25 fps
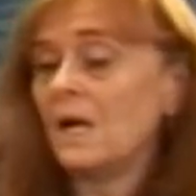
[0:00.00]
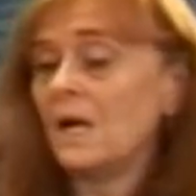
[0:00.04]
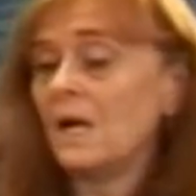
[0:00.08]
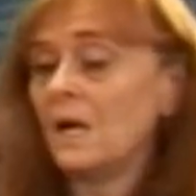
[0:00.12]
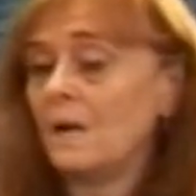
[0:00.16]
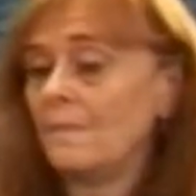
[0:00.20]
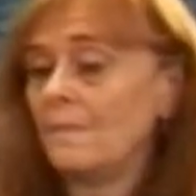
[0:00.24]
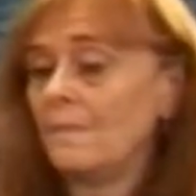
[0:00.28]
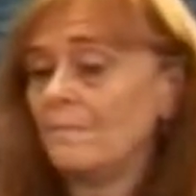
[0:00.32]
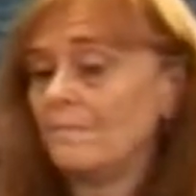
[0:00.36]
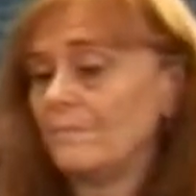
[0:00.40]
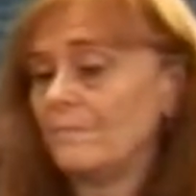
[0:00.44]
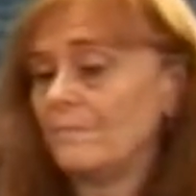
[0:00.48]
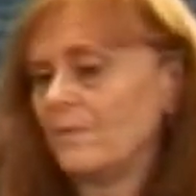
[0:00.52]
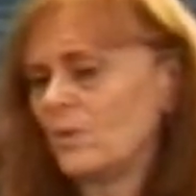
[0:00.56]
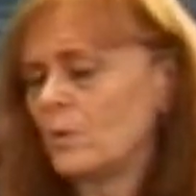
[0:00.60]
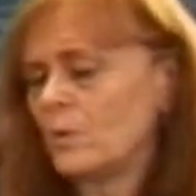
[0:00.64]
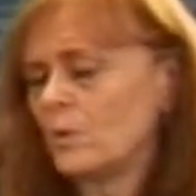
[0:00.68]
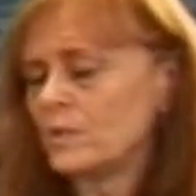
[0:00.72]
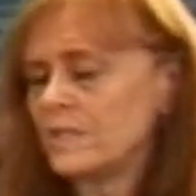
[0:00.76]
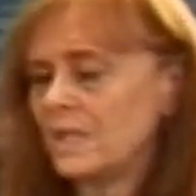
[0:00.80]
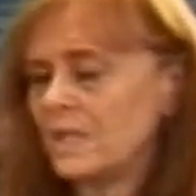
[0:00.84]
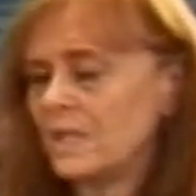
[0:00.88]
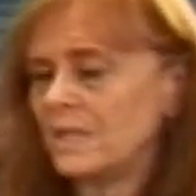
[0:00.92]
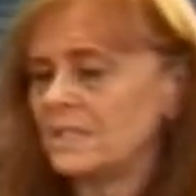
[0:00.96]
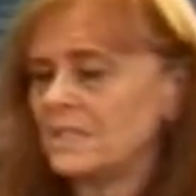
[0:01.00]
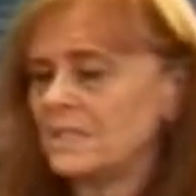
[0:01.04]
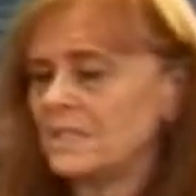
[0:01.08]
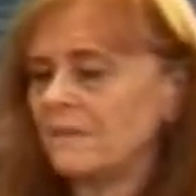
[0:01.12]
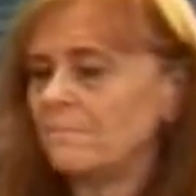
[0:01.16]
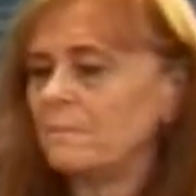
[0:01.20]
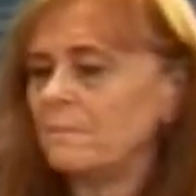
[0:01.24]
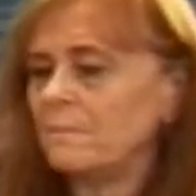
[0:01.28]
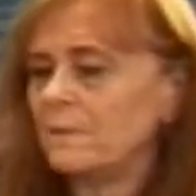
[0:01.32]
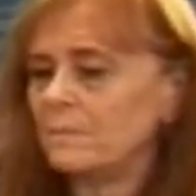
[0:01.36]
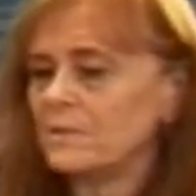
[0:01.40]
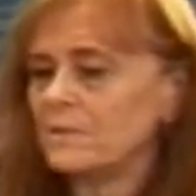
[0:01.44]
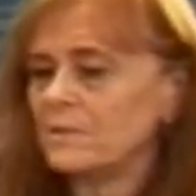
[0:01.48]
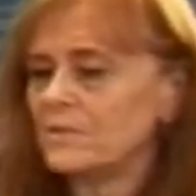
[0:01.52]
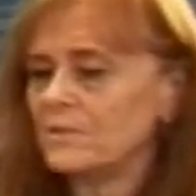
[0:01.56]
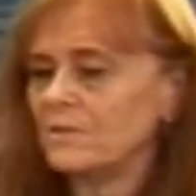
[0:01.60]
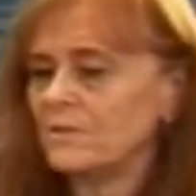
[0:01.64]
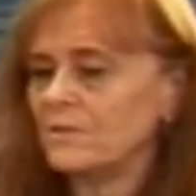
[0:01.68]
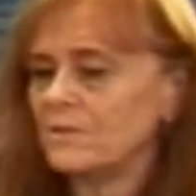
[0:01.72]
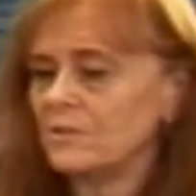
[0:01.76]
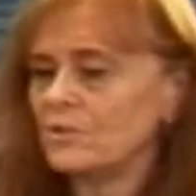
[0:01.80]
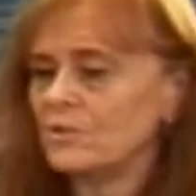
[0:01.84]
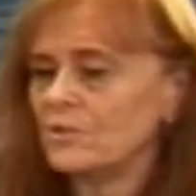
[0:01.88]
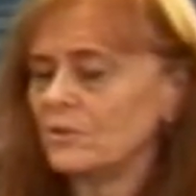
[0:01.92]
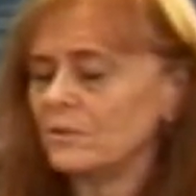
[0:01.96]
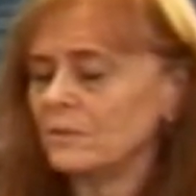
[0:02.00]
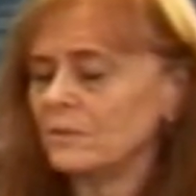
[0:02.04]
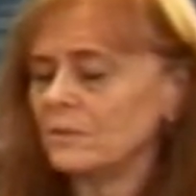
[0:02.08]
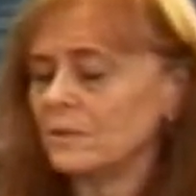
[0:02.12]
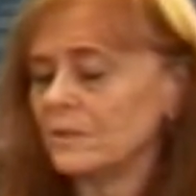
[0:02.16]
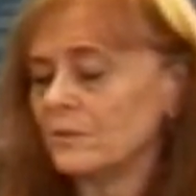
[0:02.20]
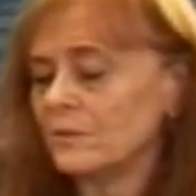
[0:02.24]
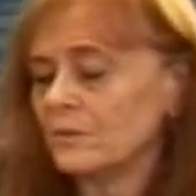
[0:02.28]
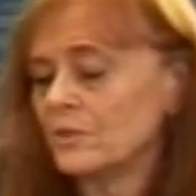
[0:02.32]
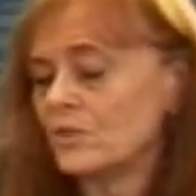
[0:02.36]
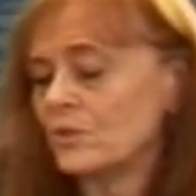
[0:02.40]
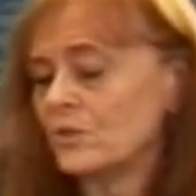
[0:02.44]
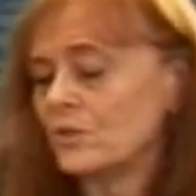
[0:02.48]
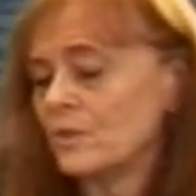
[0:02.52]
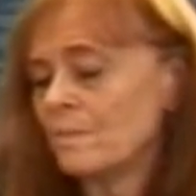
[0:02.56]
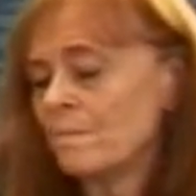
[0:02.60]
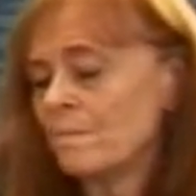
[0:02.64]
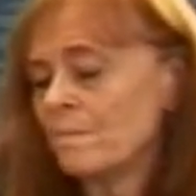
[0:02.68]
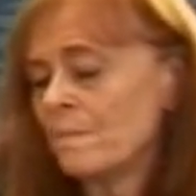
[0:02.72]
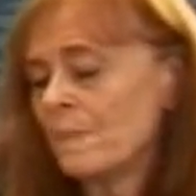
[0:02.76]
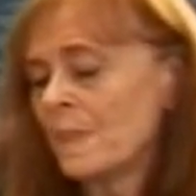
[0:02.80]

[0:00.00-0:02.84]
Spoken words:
Of course, NSF published journal literature,